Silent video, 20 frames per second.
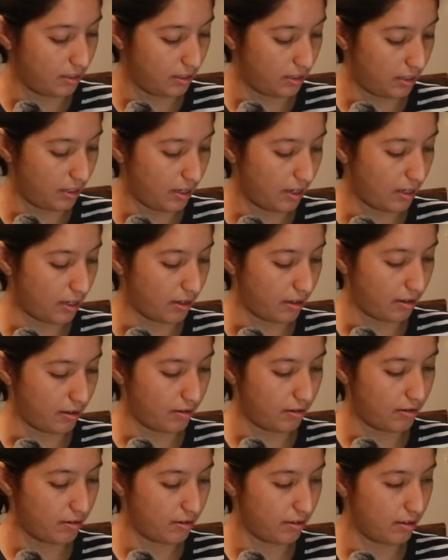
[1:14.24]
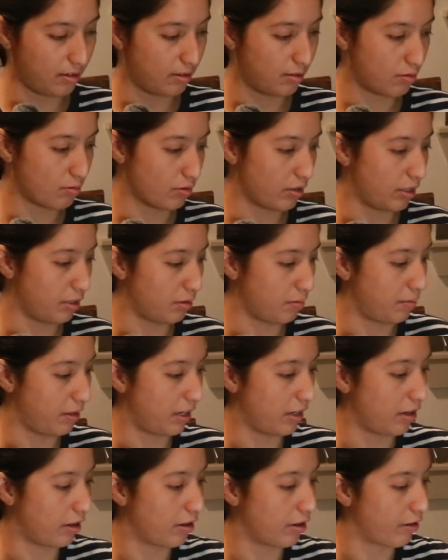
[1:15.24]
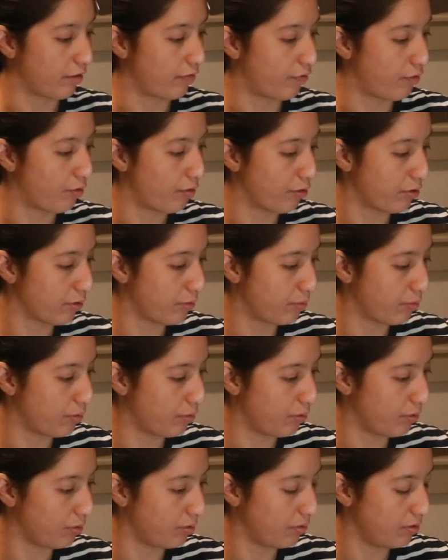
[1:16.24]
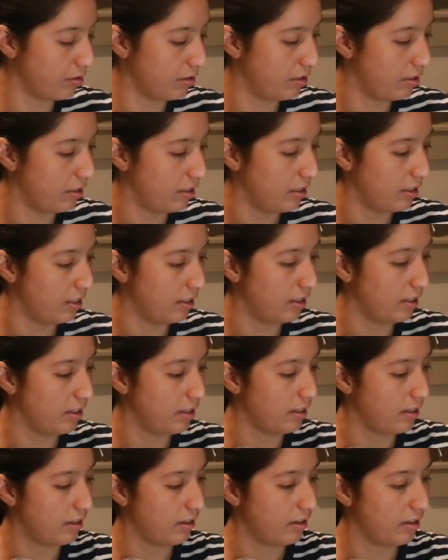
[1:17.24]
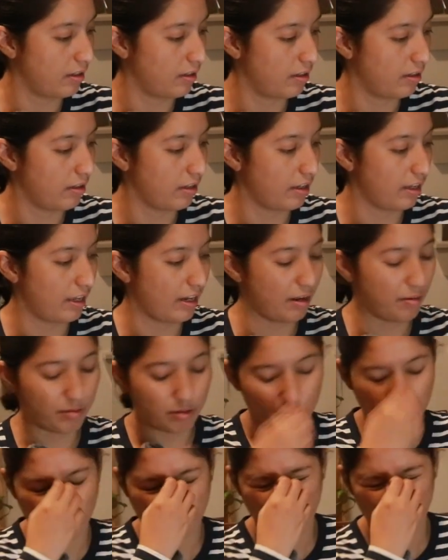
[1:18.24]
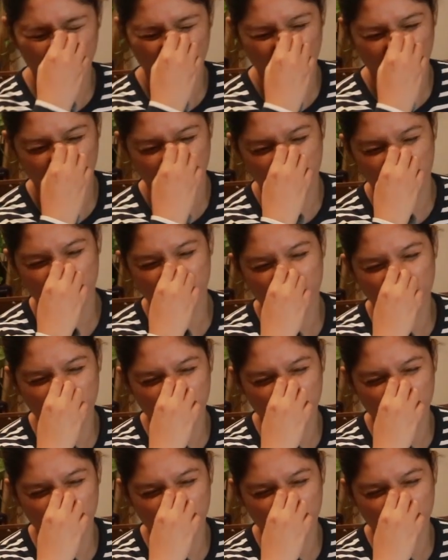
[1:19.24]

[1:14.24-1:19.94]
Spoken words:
Yeah, trying to make art affordable. And I'm not talking about like,